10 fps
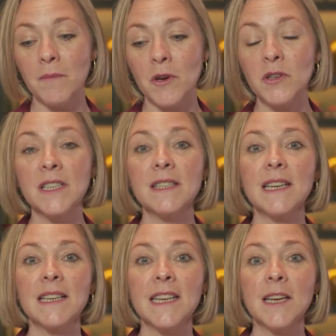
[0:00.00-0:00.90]

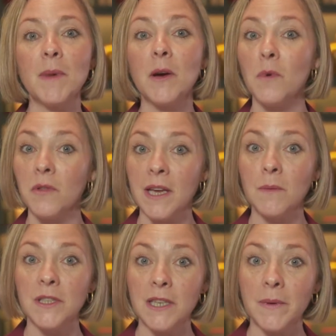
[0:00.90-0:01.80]
understanding about what they
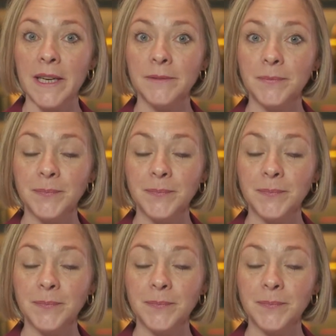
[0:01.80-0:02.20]
were doing.